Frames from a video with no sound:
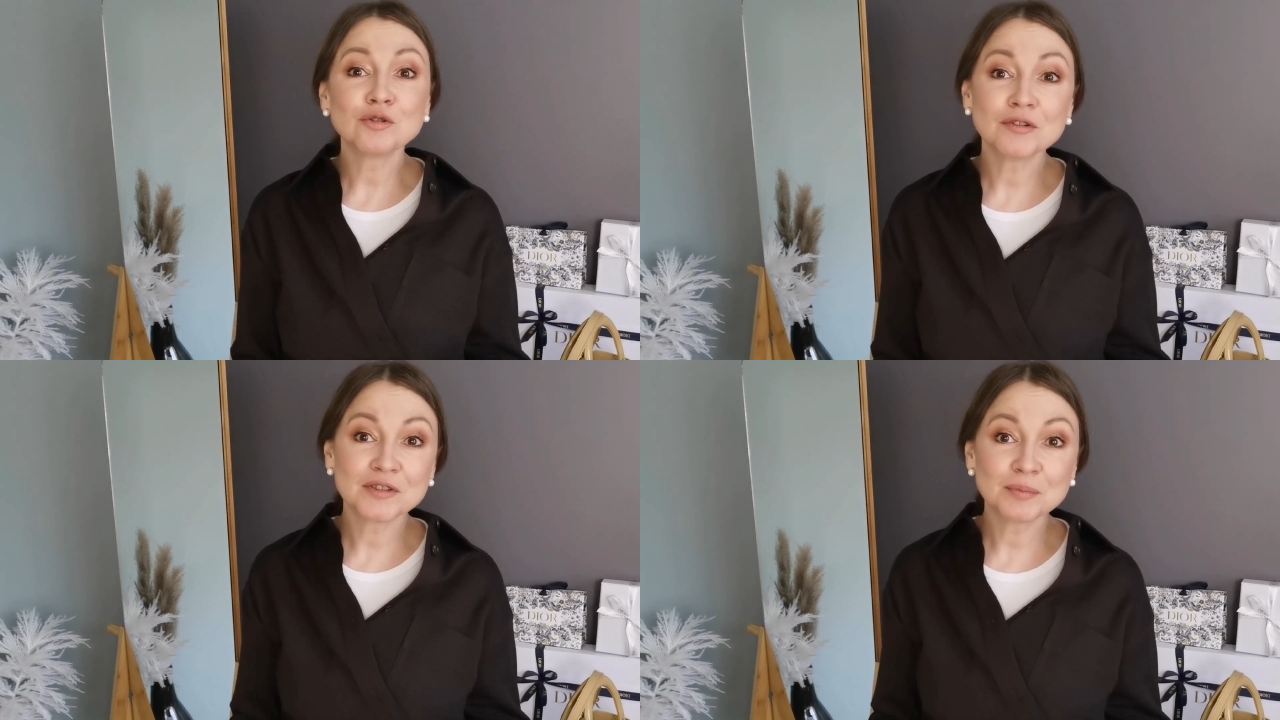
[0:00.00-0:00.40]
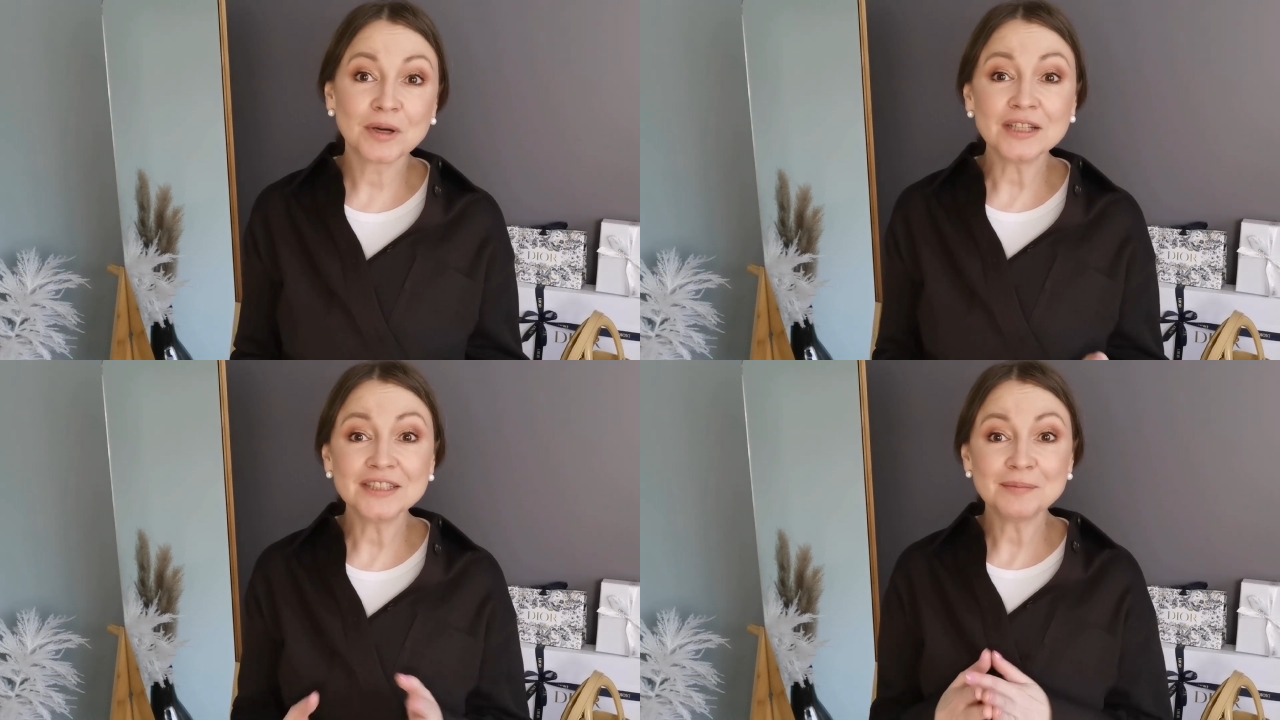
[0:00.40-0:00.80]
Hello
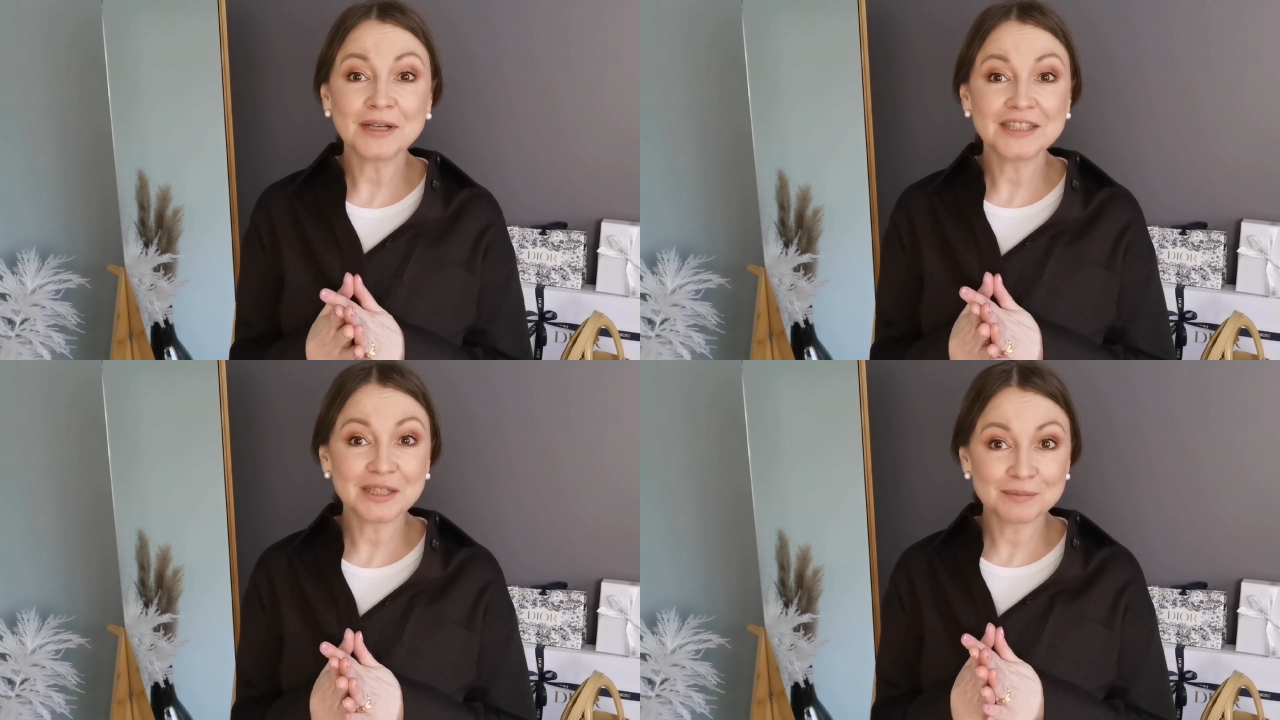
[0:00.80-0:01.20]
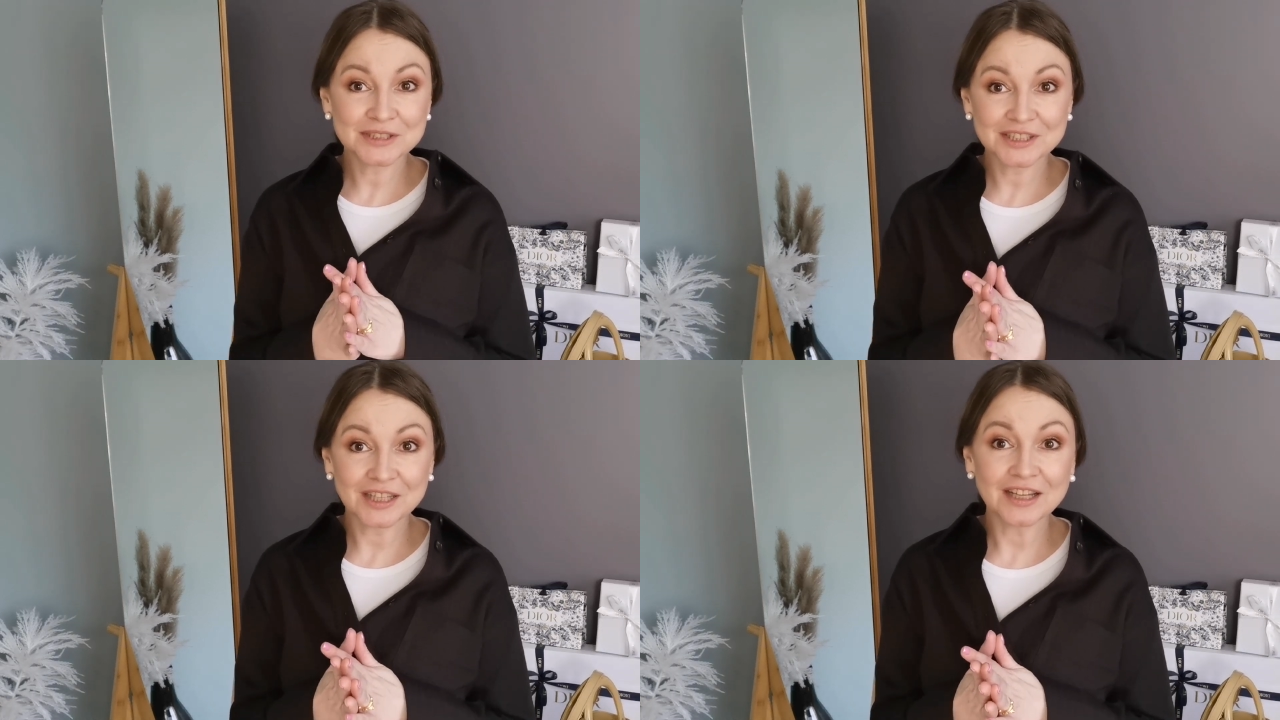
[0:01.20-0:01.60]
everybody, my
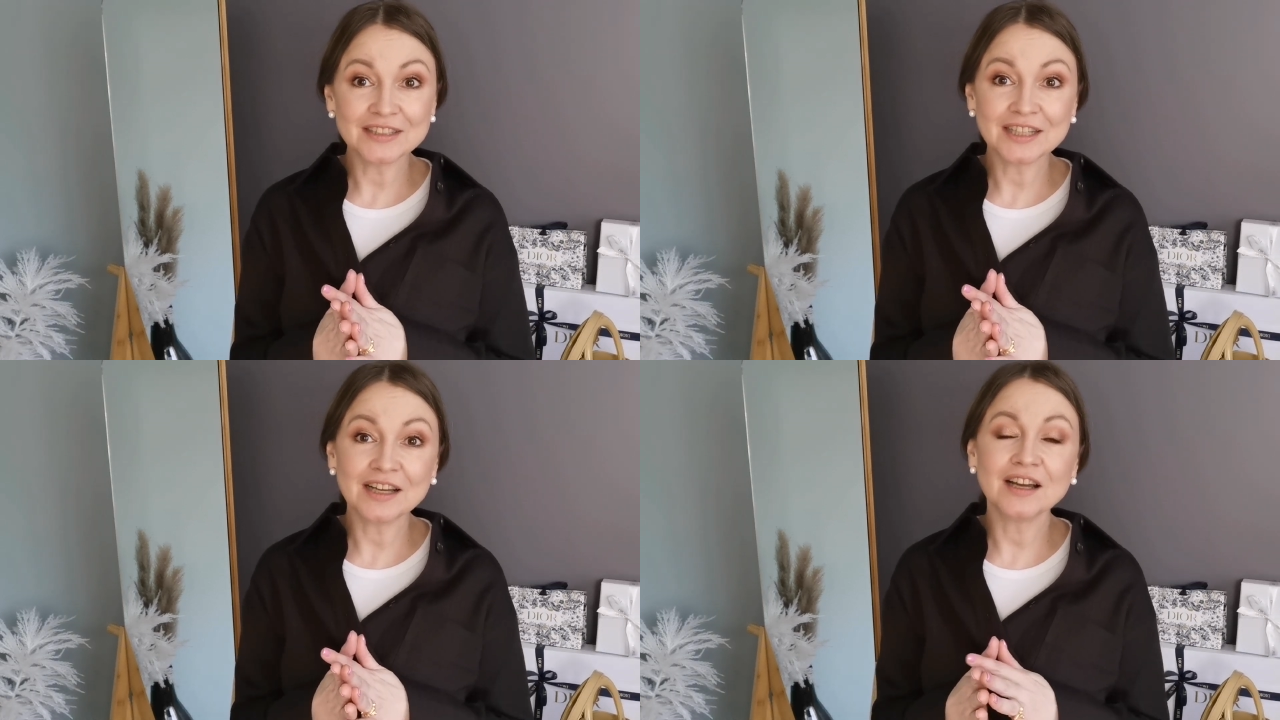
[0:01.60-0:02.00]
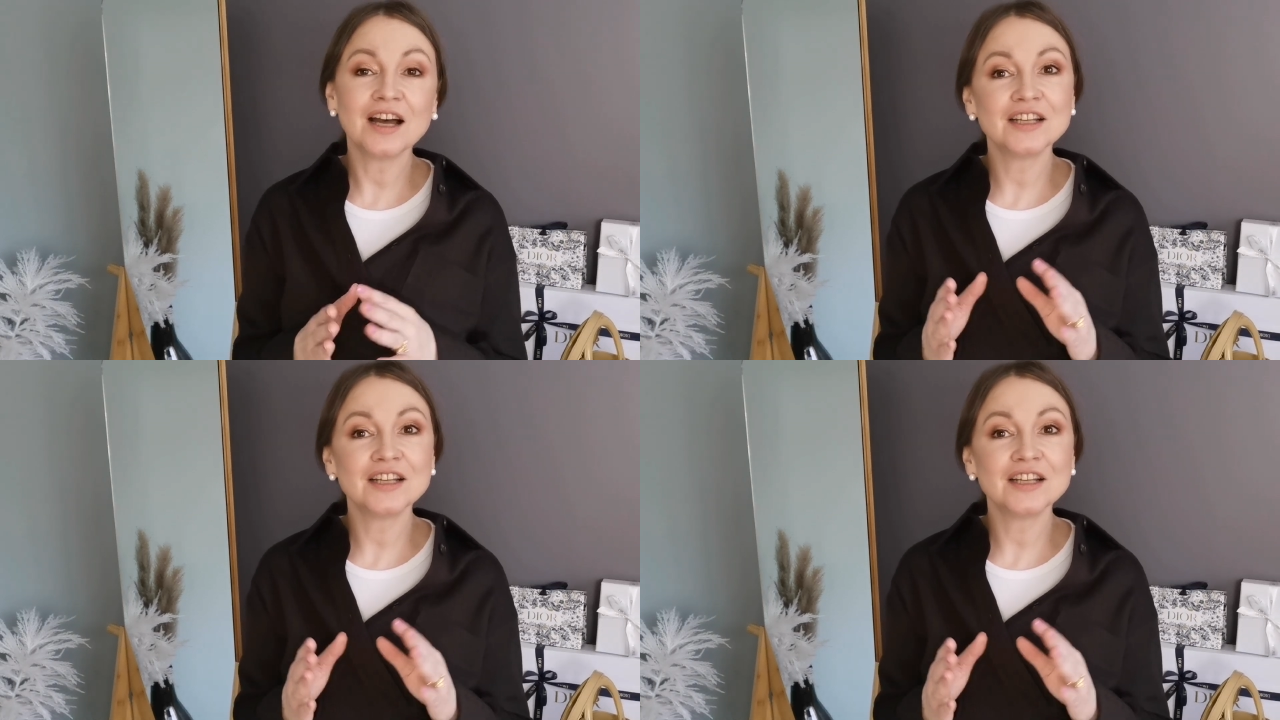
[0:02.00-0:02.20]
name is Lana.